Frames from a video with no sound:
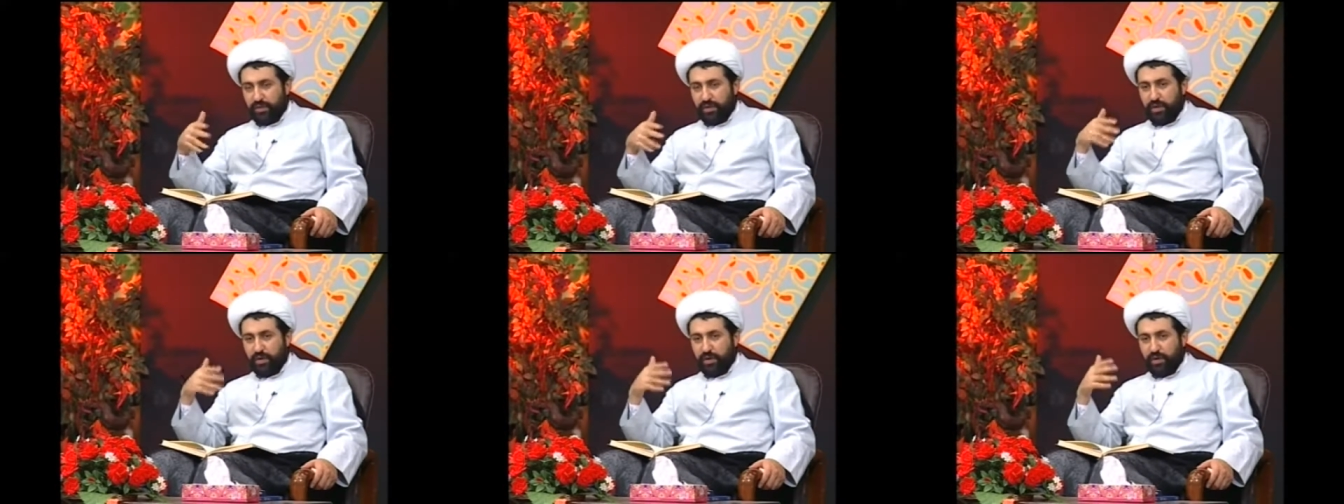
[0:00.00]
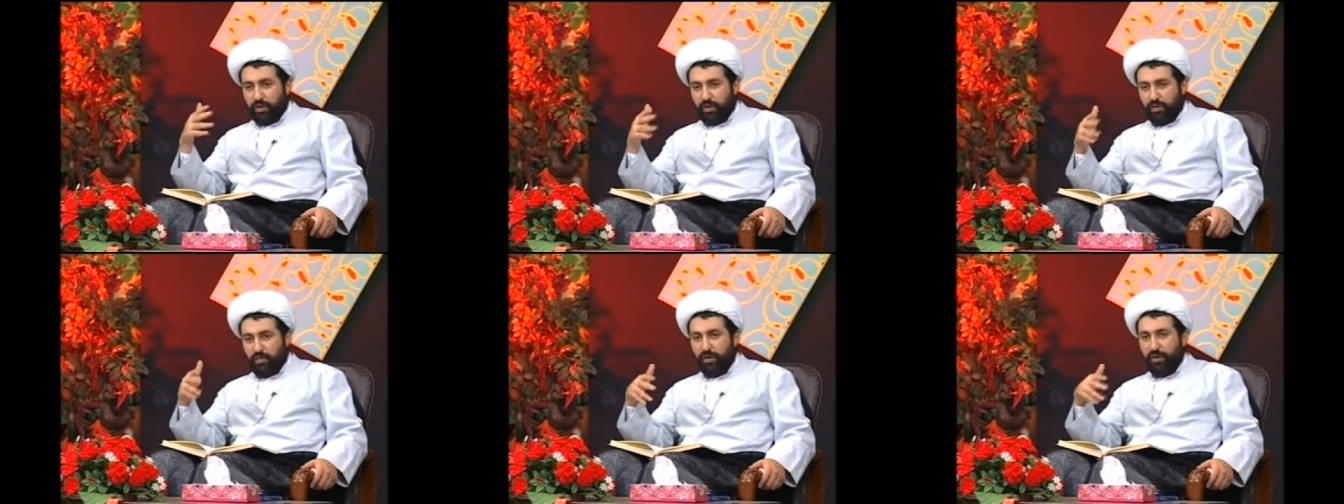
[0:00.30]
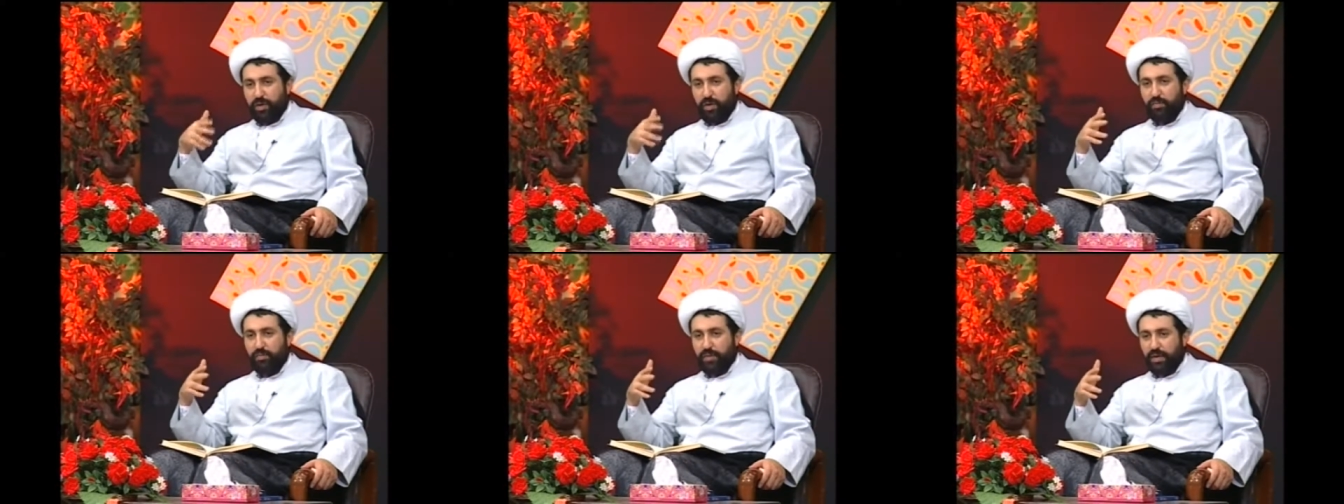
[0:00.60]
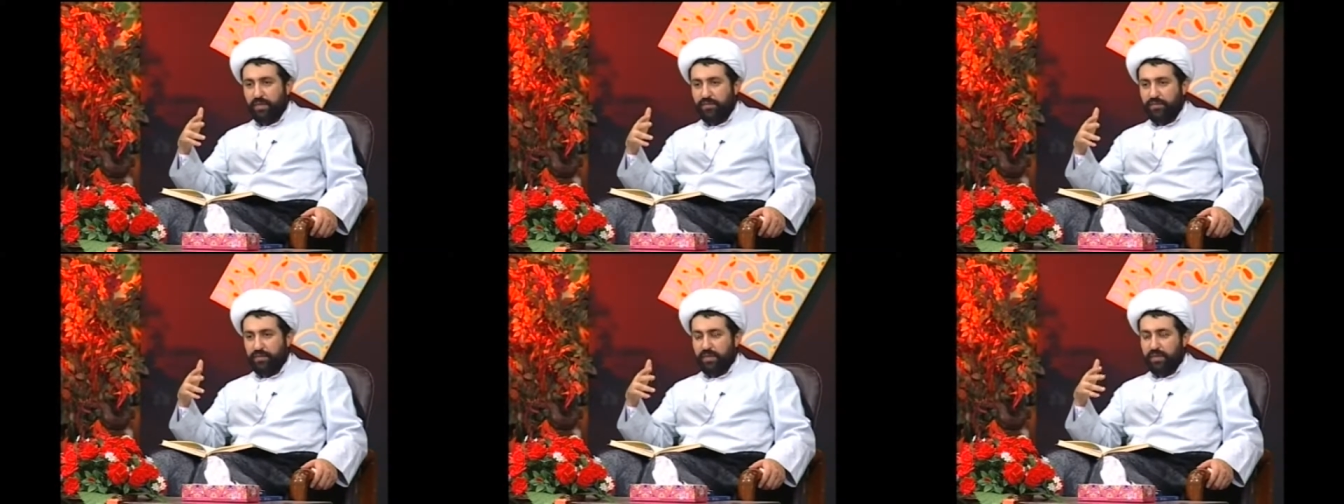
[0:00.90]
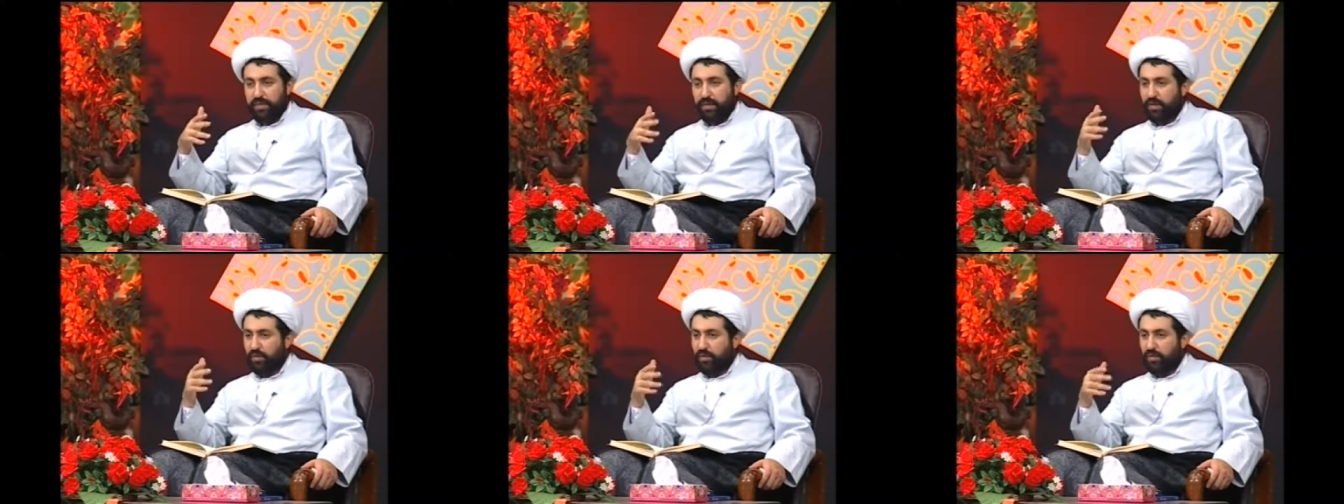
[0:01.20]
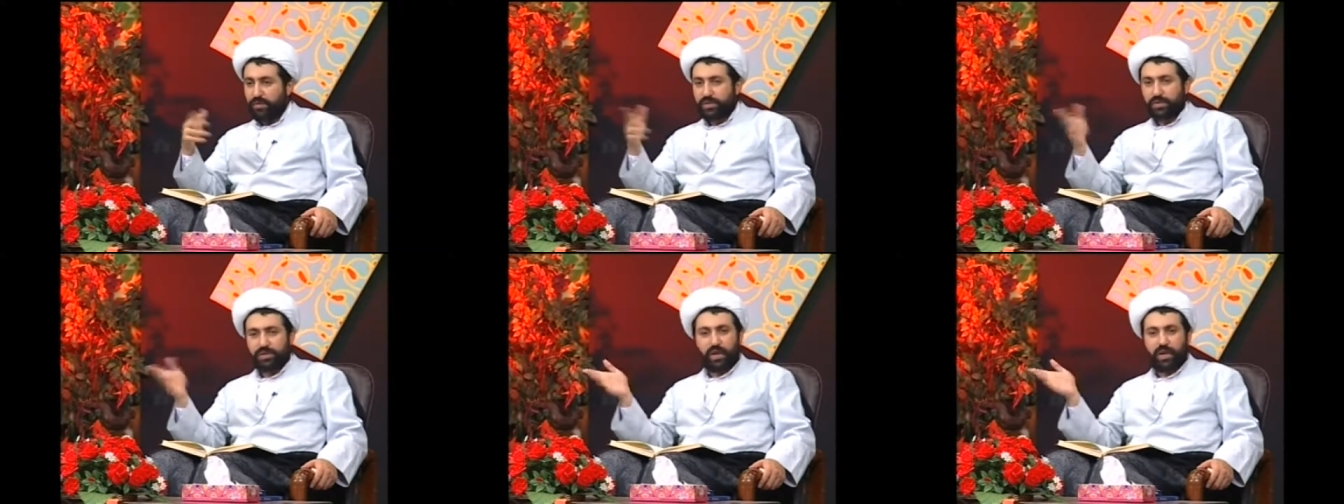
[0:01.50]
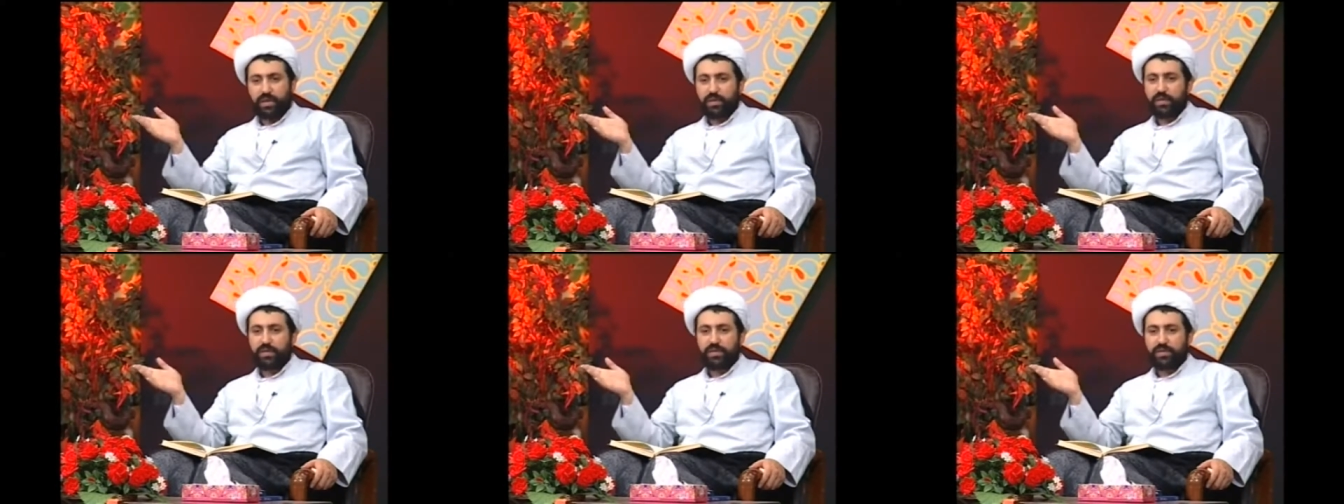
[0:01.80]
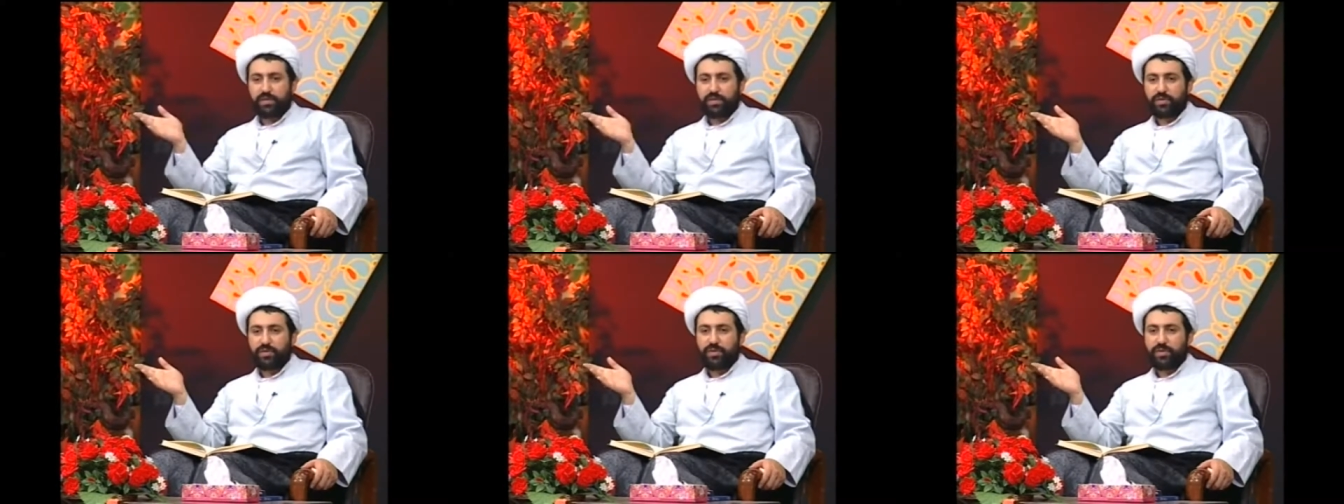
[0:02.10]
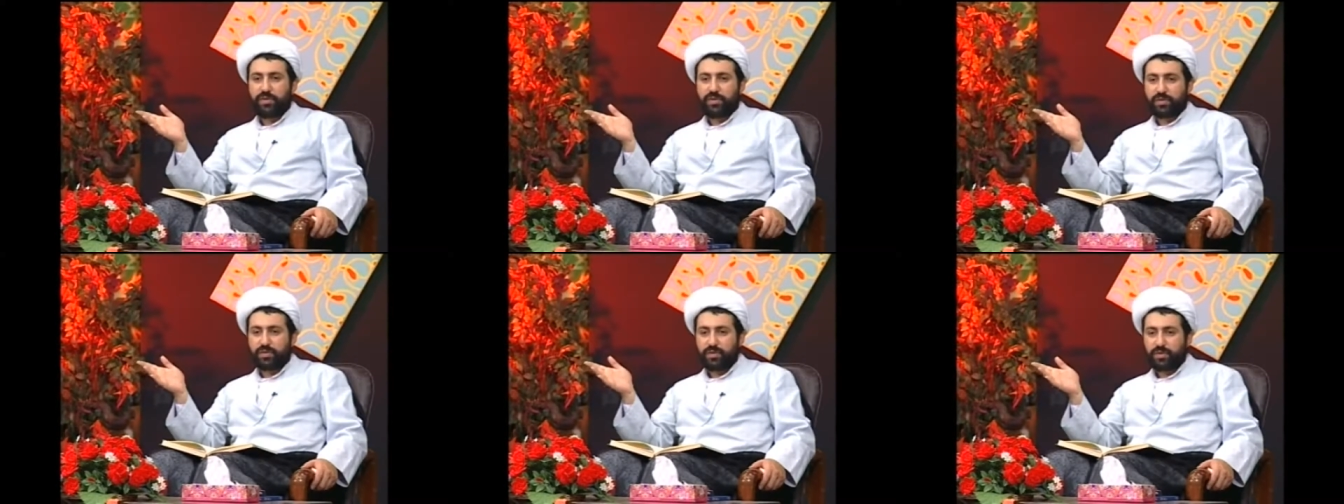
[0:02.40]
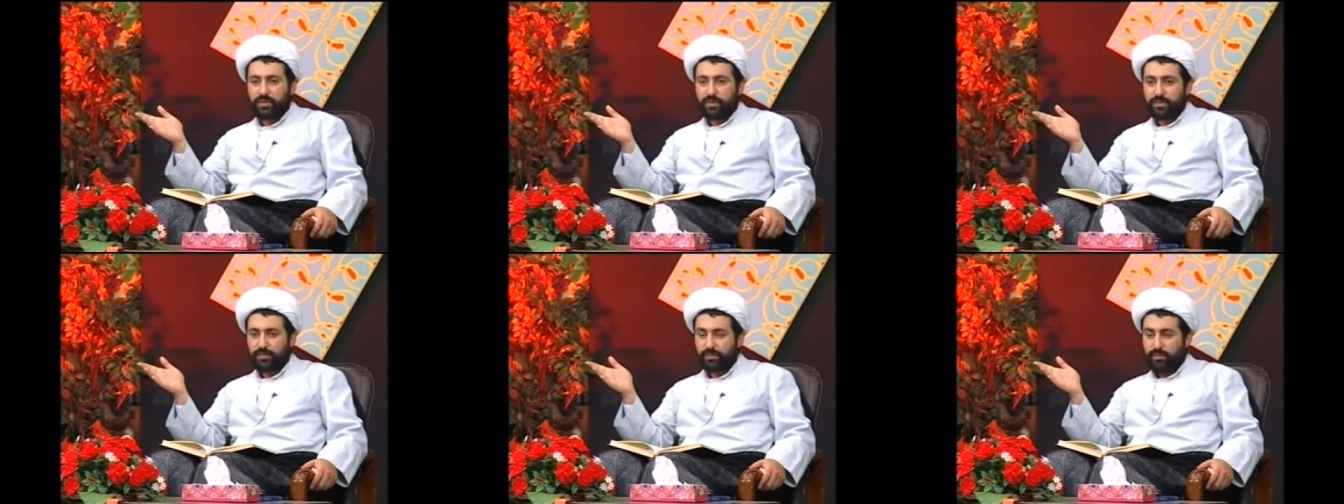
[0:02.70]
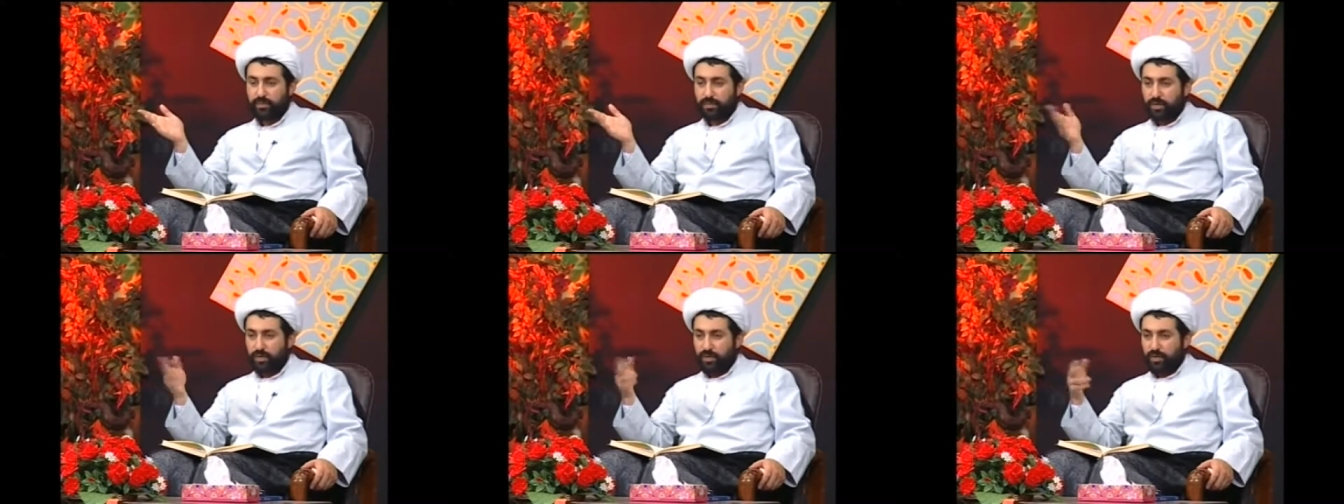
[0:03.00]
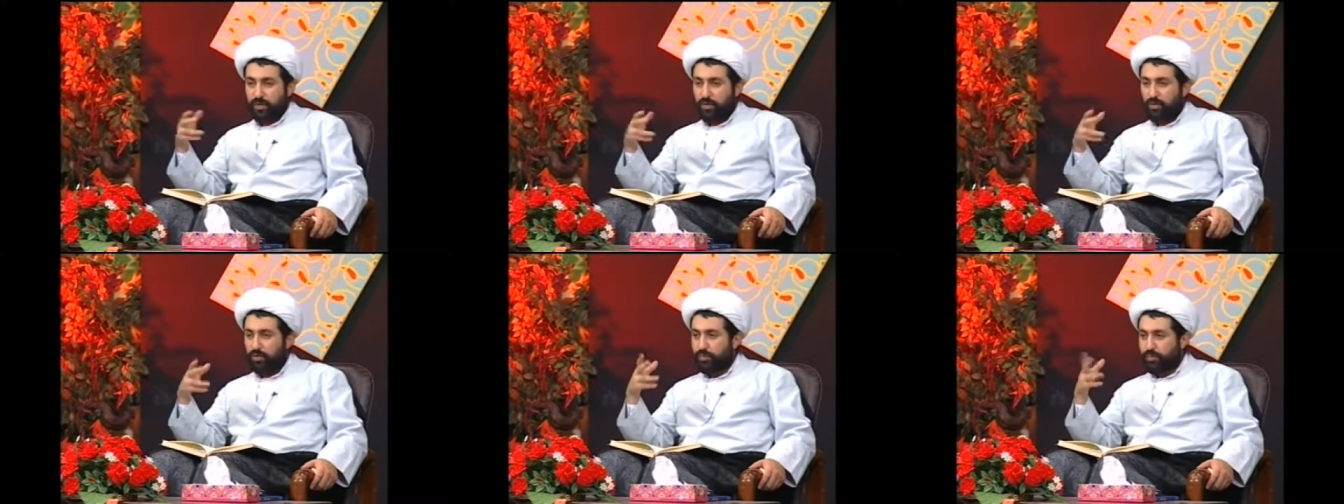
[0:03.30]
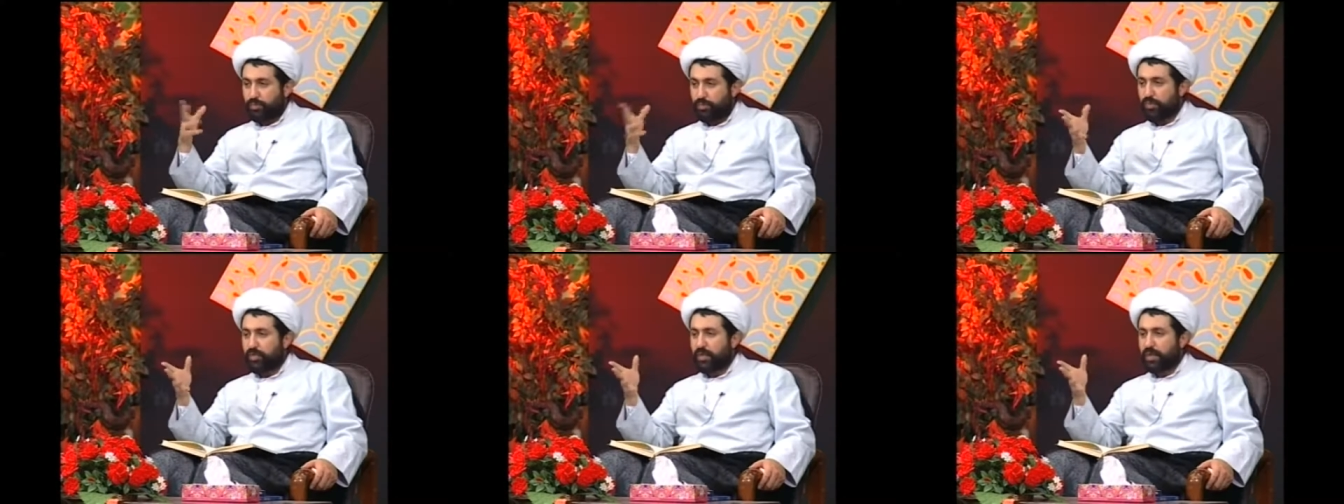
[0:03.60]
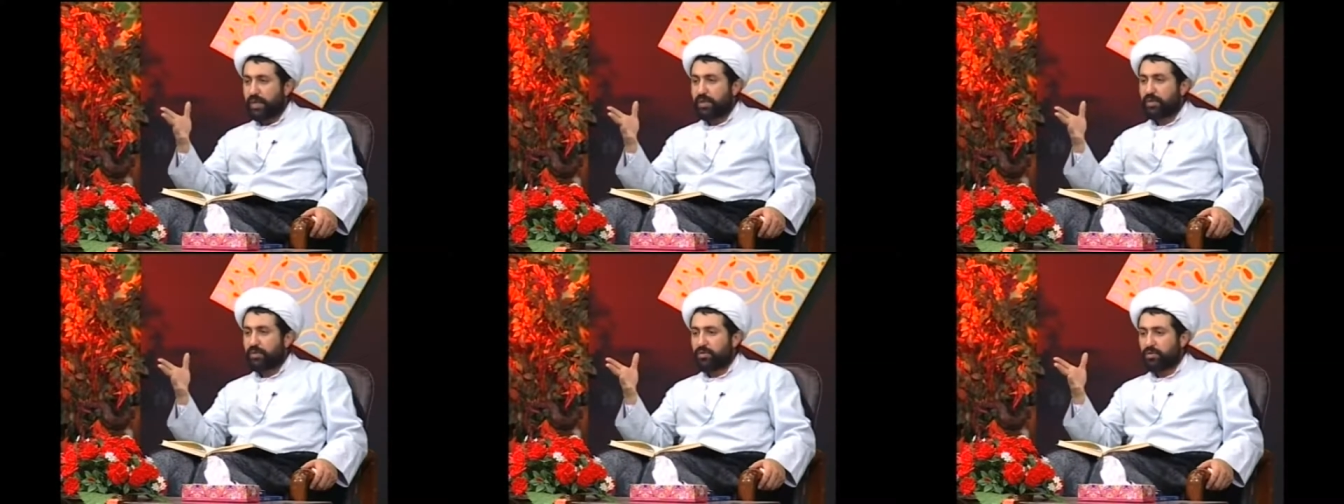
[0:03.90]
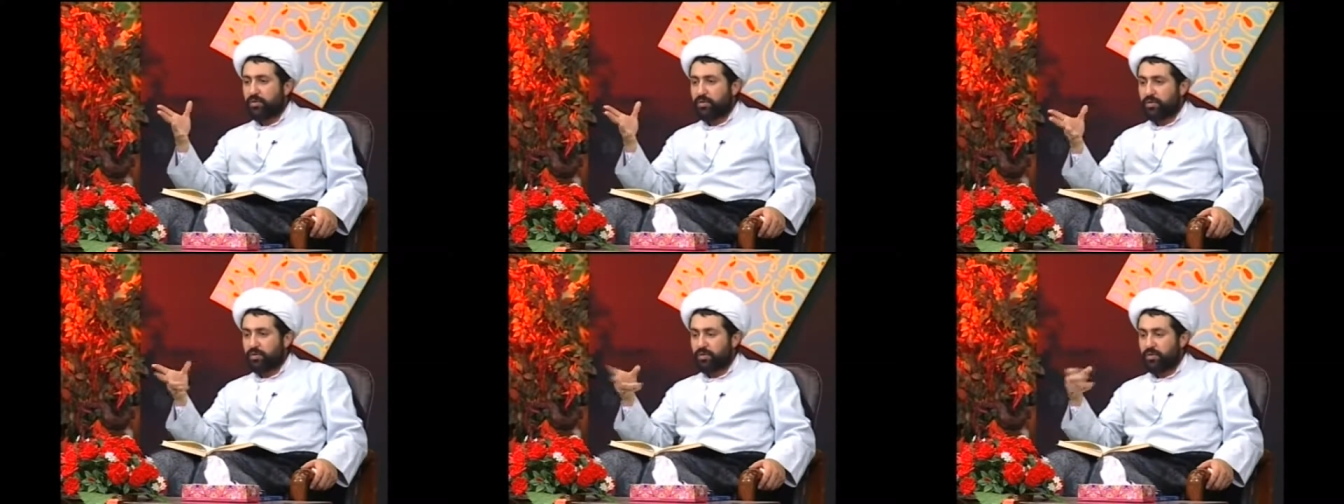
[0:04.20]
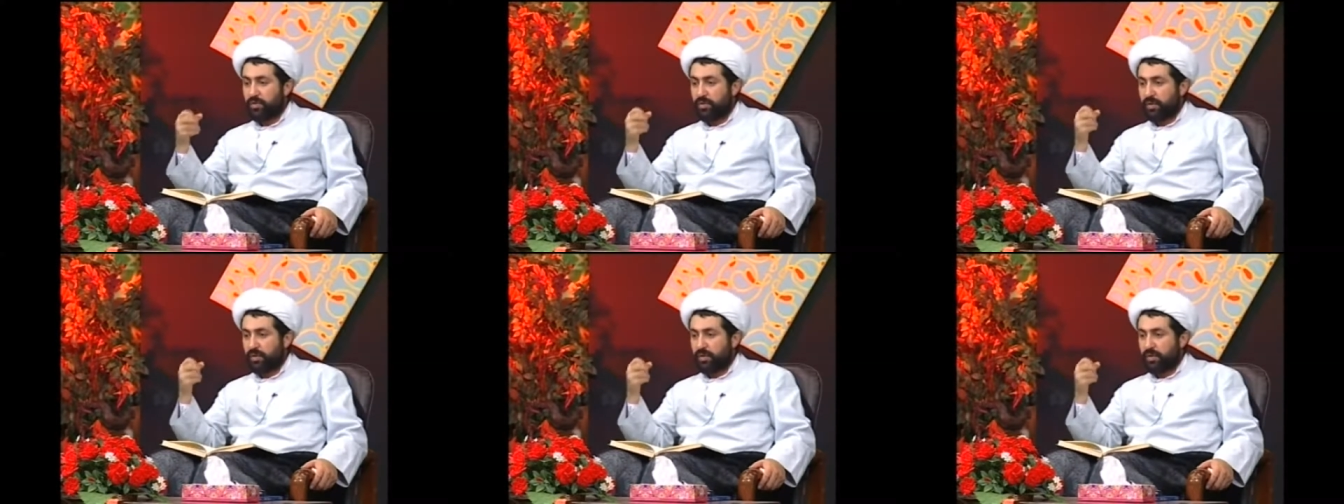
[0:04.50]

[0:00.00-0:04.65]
their economical benefit, they don't sign these treaties to protect, you know,